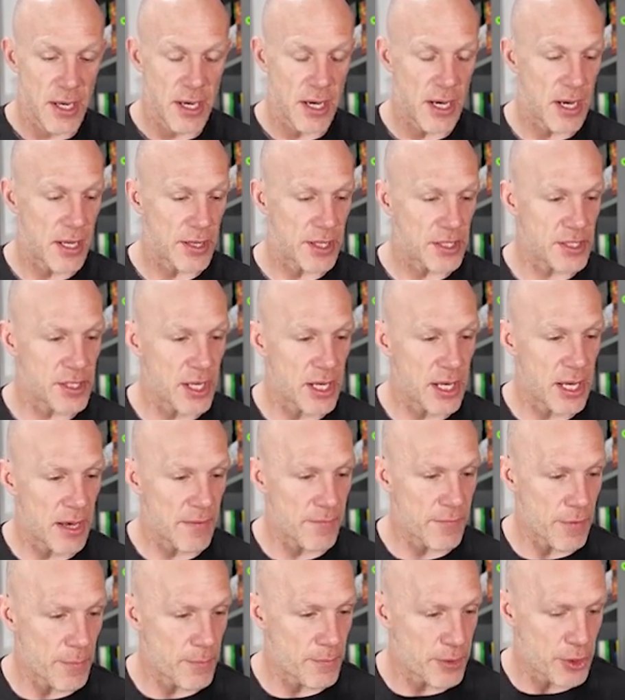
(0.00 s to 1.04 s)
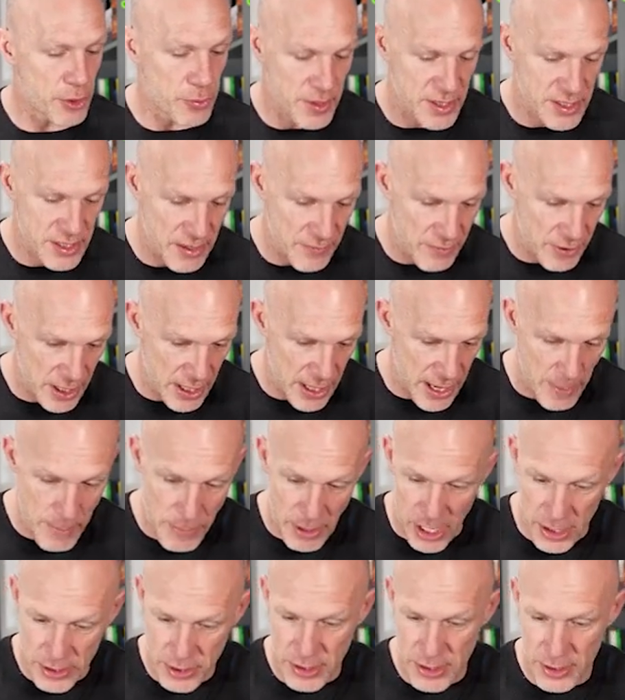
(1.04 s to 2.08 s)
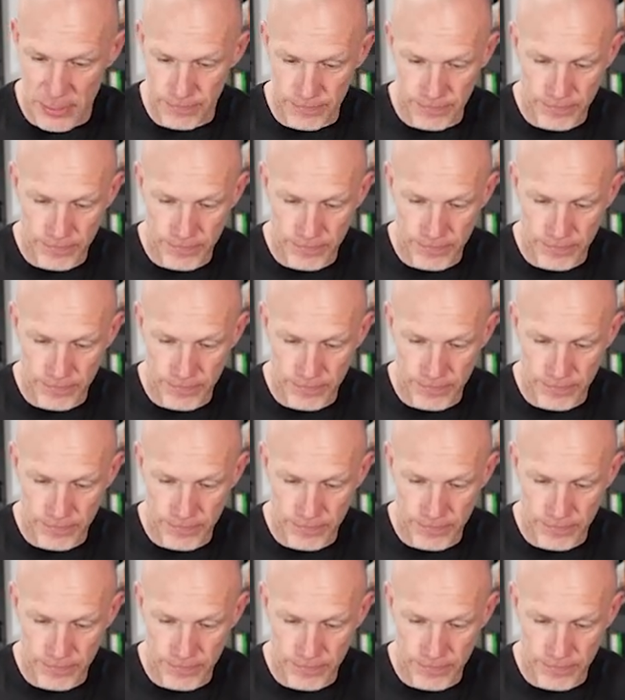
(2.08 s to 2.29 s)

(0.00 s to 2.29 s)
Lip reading: This you can get for between $7 and $8.